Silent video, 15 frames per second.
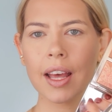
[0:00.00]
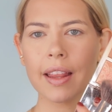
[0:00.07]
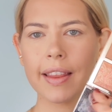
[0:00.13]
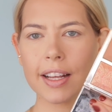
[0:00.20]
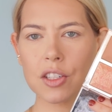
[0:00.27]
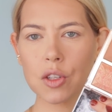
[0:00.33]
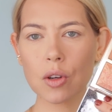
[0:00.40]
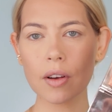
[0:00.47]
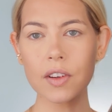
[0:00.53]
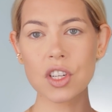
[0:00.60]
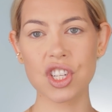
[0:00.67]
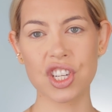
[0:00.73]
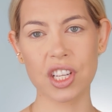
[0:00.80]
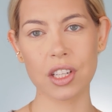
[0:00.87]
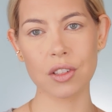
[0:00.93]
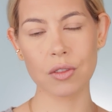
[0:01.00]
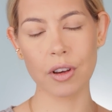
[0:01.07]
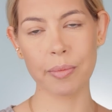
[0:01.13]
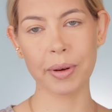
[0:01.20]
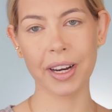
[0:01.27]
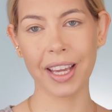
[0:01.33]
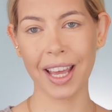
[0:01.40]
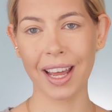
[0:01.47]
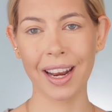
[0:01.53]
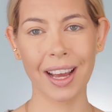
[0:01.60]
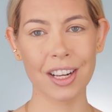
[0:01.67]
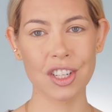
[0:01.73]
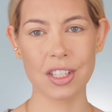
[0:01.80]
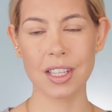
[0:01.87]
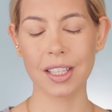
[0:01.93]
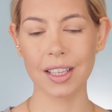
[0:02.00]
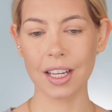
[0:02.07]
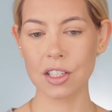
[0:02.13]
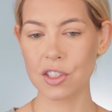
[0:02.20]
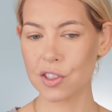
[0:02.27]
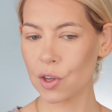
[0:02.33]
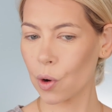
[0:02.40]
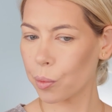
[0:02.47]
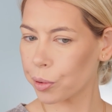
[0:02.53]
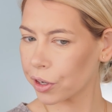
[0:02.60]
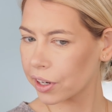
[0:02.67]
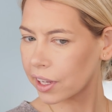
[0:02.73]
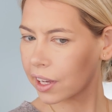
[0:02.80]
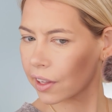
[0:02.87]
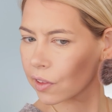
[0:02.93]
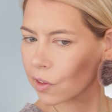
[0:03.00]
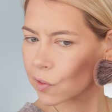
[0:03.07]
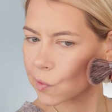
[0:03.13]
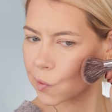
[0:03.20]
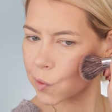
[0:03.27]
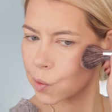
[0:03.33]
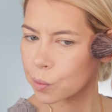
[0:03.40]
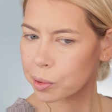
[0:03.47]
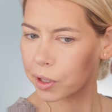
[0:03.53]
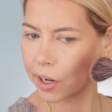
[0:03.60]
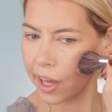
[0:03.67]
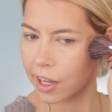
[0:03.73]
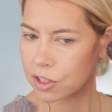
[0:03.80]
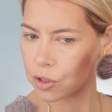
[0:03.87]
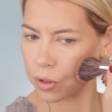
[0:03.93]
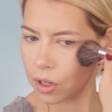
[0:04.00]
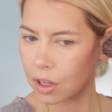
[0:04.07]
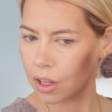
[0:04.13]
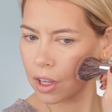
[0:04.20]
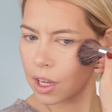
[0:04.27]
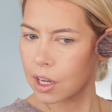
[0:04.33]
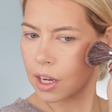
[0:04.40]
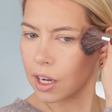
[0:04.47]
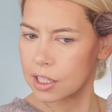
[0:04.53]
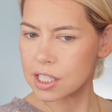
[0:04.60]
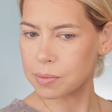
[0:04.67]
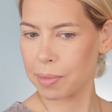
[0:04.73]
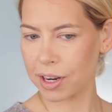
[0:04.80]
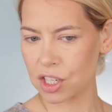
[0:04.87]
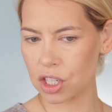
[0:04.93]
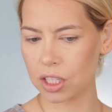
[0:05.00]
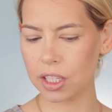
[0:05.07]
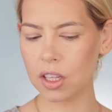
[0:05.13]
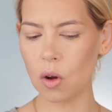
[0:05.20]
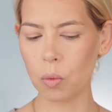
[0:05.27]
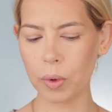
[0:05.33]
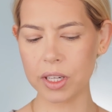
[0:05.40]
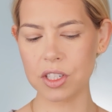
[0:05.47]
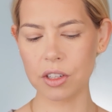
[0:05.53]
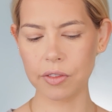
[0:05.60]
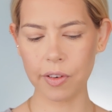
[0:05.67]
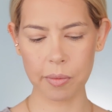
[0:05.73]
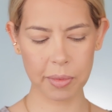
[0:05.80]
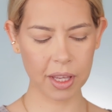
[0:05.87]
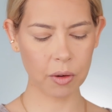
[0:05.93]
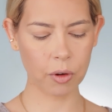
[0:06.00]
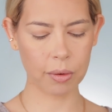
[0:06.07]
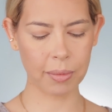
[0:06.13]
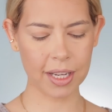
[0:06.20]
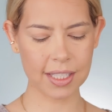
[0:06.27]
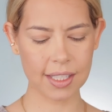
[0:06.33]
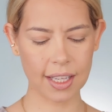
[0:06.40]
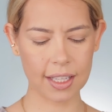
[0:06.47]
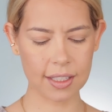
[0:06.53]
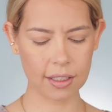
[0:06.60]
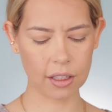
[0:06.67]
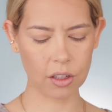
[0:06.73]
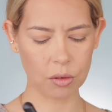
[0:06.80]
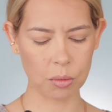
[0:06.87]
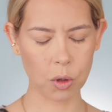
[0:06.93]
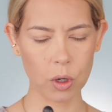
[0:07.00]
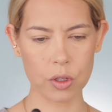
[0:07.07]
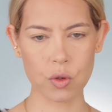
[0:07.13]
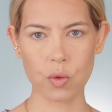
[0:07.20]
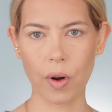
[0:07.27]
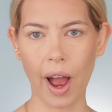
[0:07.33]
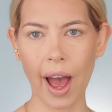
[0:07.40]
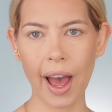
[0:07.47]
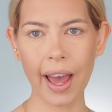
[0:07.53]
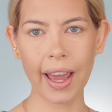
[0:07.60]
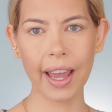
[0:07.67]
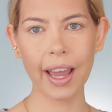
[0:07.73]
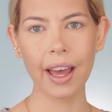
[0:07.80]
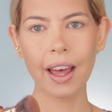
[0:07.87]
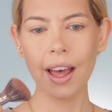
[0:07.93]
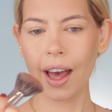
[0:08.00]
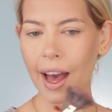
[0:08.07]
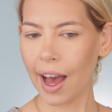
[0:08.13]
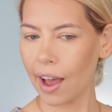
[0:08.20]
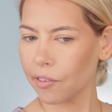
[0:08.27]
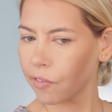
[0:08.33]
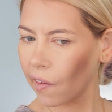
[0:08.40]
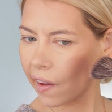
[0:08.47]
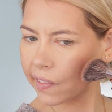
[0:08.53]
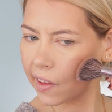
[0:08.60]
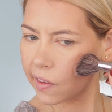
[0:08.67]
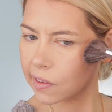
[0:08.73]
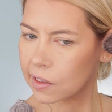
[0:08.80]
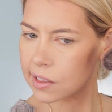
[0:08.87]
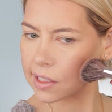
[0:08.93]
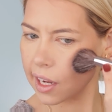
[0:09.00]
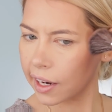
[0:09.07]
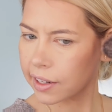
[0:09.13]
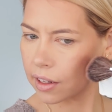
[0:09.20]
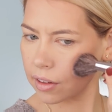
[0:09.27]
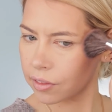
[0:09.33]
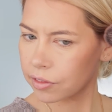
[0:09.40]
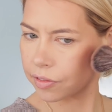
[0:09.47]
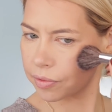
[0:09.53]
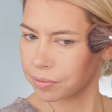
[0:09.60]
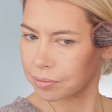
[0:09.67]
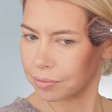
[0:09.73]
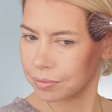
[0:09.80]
they do have a sheen to it, but again, I just think that's so pretty and looks super natural, especially in the winter for me when my skin's a little more dry. I find that this kind of